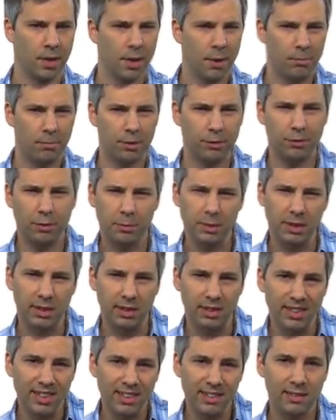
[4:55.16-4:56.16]
But from the
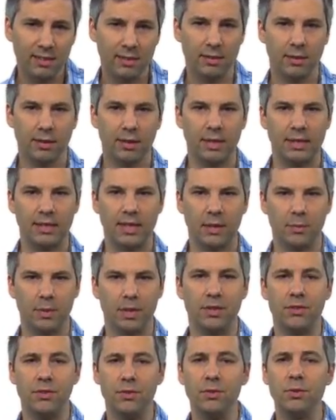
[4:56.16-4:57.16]
little that we
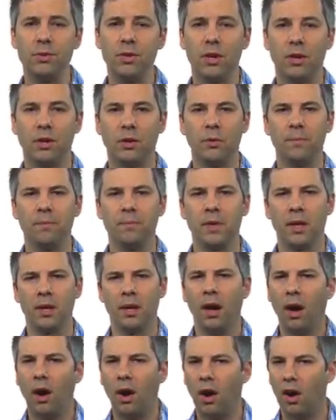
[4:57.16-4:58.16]
do know,
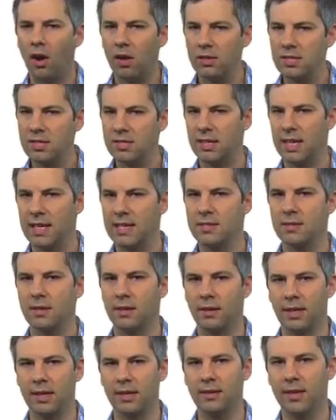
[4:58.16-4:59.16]
all signs
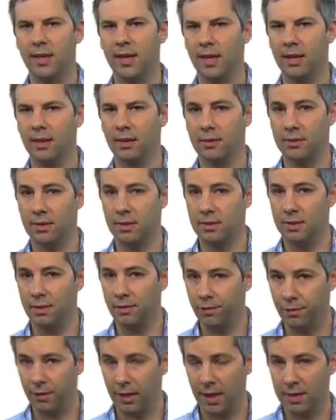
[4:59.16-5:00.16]
are indicating that the
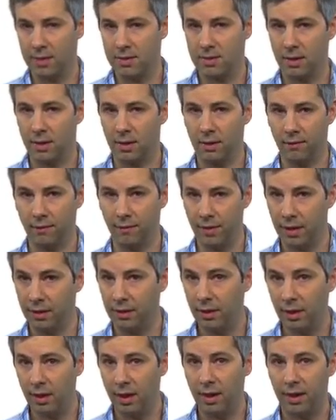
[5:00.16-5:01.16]
effects are
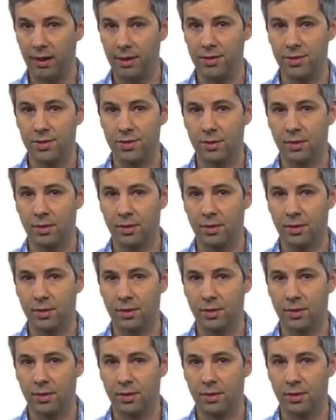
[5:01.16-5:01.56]
very large,